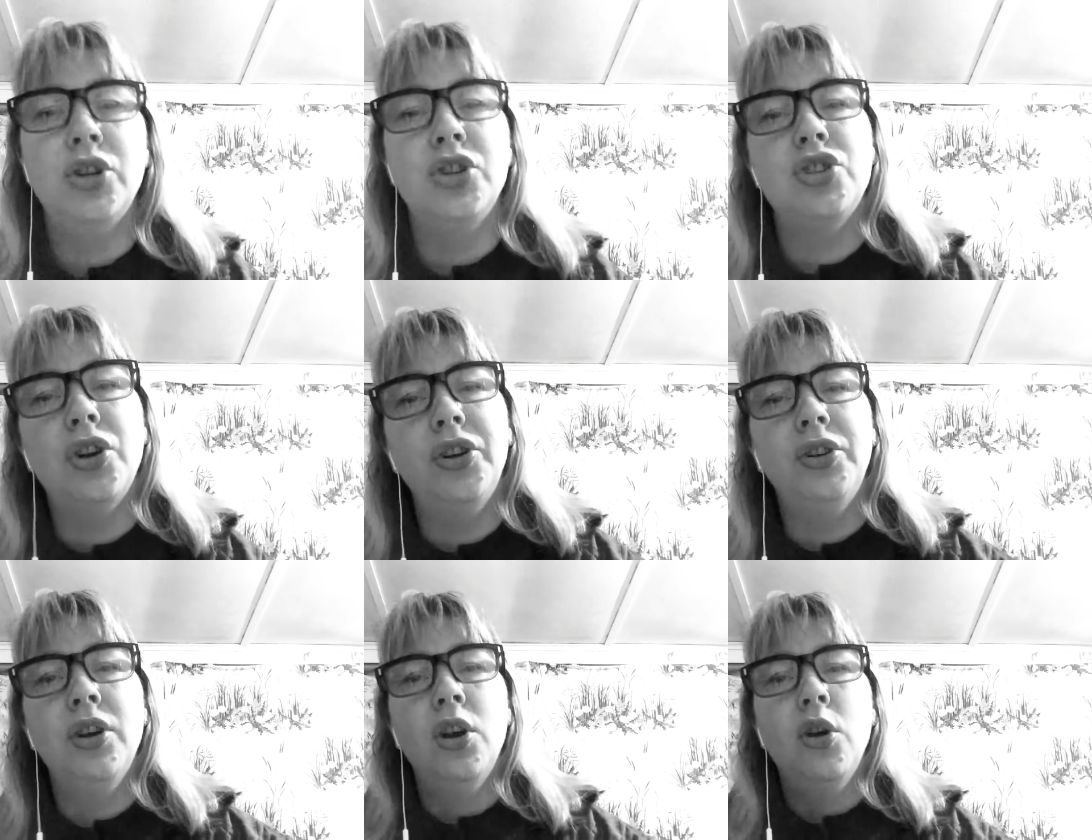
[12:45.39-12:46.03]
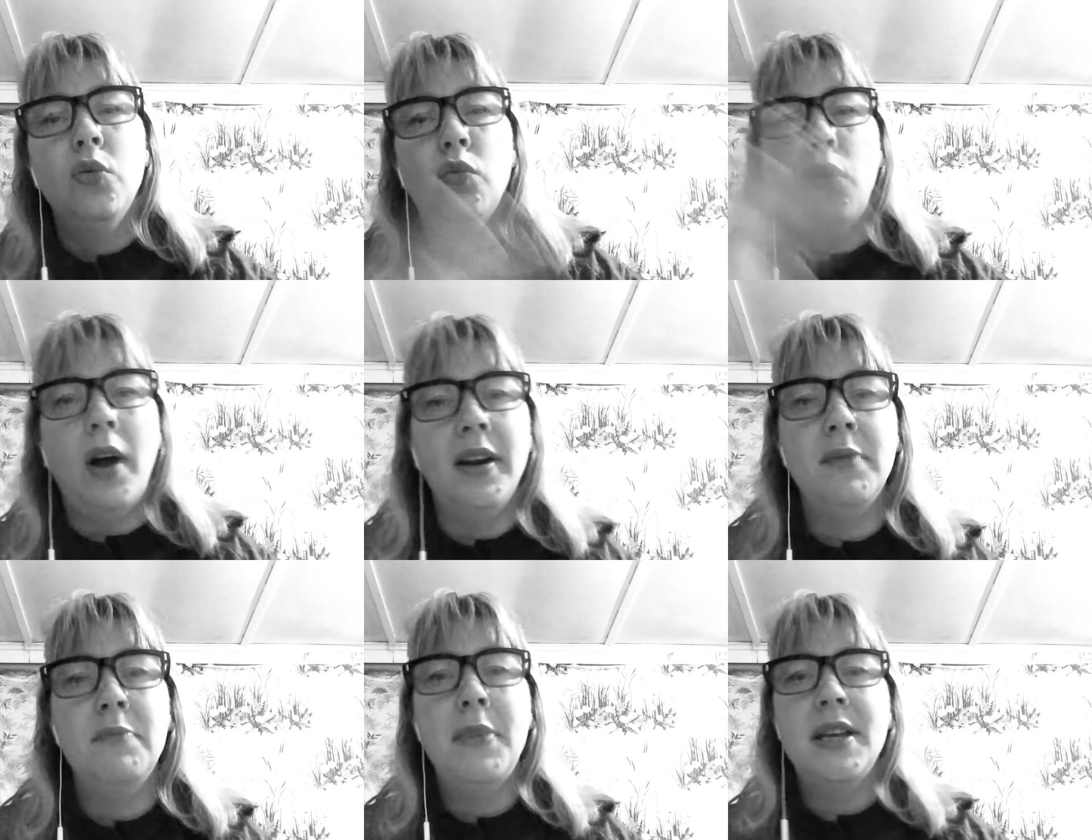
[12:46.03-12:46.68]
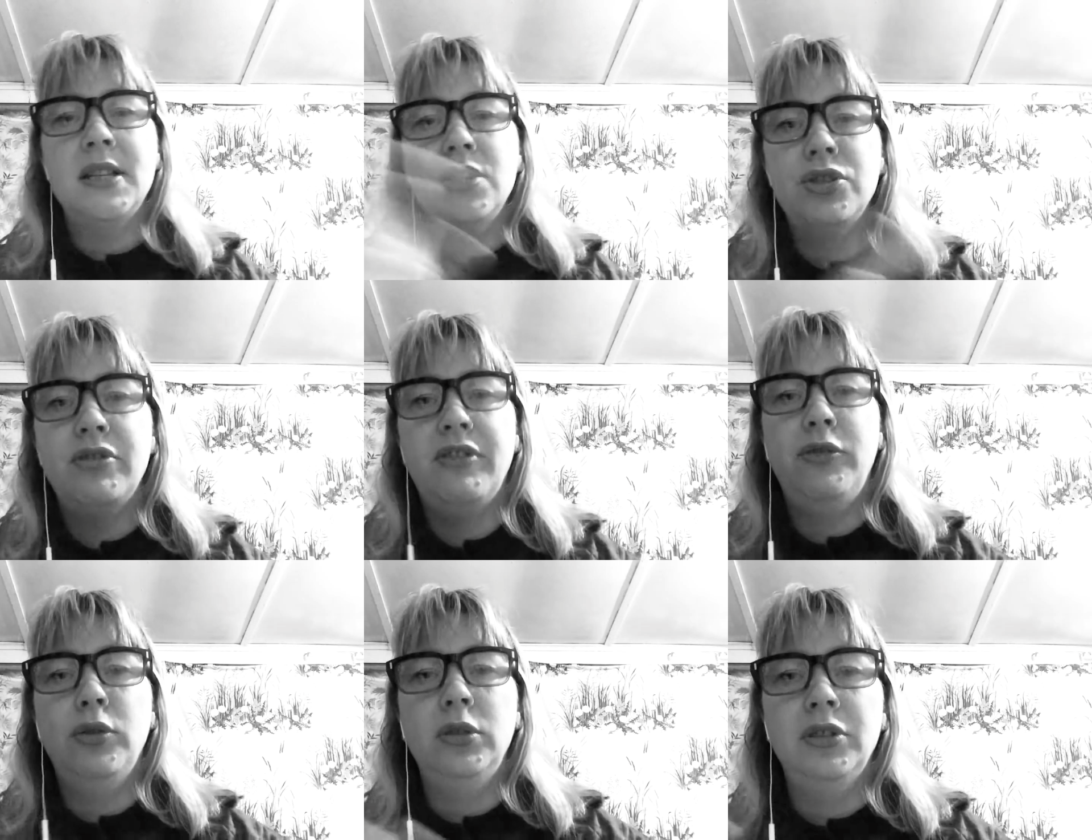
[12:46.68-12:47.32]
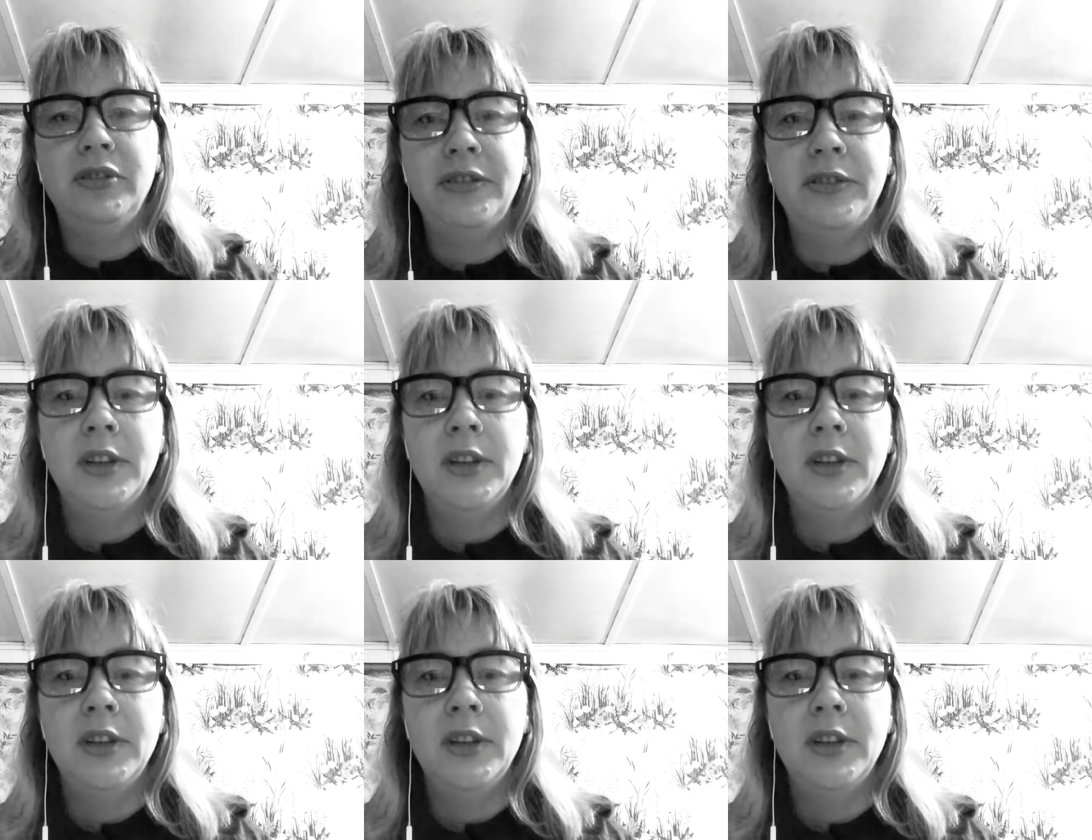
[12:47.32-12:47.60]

Don't write a message full of